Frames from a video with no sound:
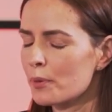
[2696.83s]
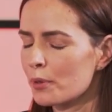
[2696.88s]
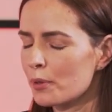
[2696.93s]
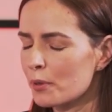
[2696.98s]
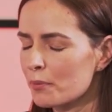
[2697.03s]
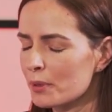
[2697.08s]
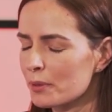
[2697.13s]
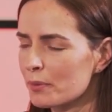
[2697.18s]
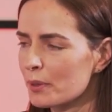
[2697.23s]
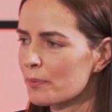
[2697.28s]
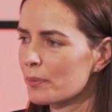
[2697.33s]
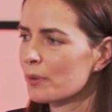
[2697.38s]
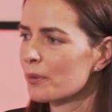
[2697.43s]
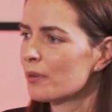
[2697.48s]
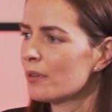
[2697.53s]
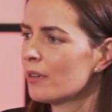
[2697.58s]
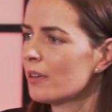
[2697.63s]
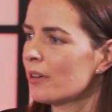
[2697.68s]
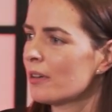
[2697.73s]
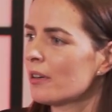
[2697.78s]
procurement
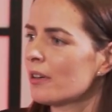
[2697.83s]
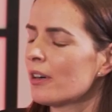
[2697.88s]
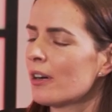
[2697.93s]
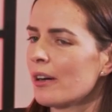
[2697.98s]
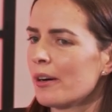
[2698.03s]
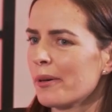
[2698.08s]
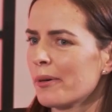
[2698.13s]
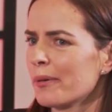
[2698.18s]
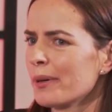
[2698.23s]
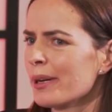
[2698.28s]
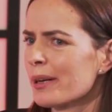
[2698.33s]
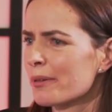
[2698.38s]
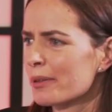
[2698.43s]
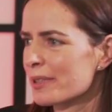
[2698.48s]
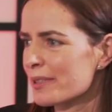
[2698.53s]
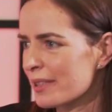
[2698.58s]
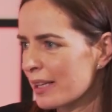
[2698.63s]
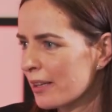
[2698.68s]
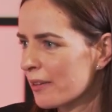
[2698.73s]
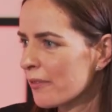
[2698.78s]
people, we
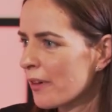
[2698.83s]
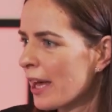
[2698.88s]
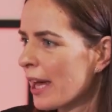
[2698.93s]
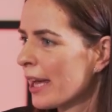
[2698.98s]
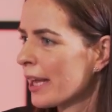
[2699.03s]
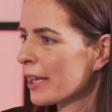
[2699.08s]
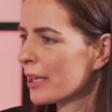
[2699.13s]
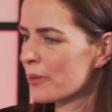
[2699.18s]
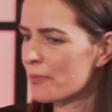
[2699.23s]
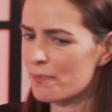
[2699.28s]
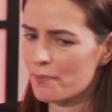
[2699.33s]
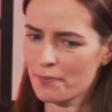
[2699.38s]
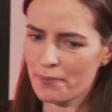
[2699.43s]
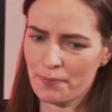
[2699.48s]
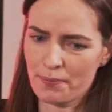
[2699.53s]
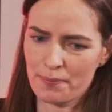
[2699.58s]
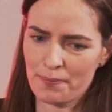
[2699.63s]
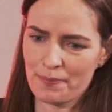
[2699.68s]
ourselves hate